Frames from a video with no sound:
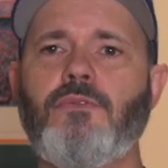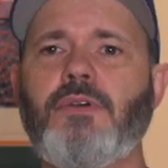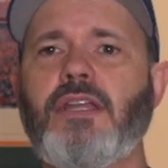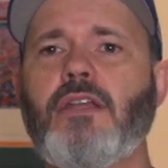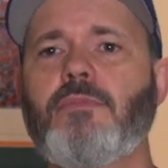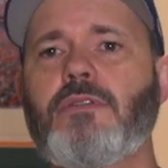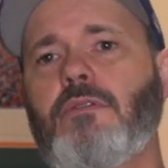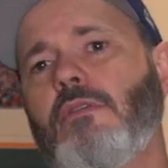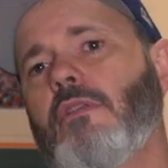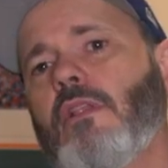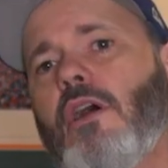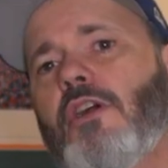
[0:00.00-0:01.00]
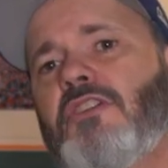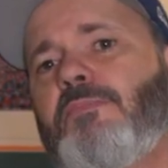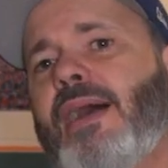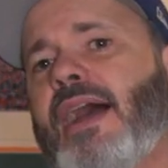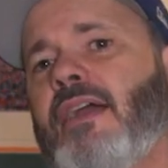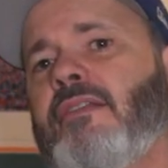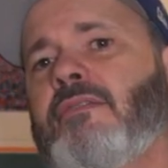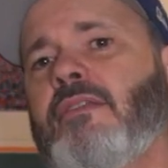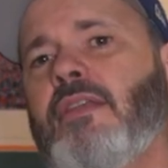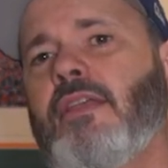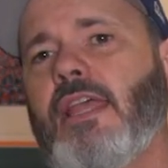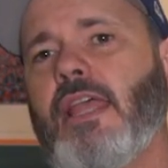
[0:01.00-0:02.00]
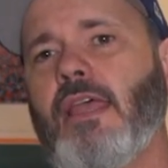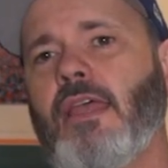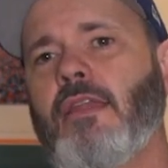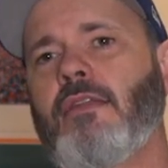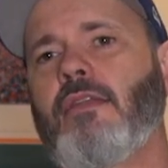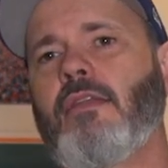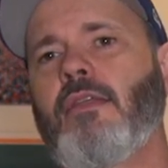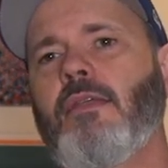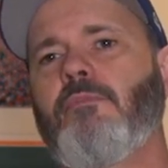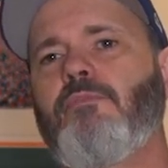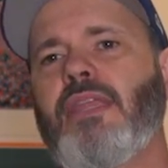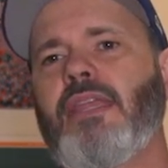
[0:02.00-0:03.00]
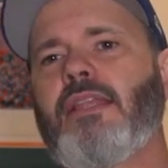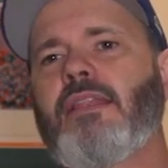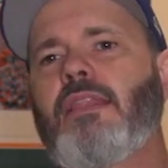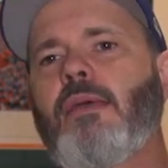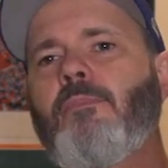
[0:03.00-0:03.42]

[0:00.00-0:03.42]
when it comes to the large bags and being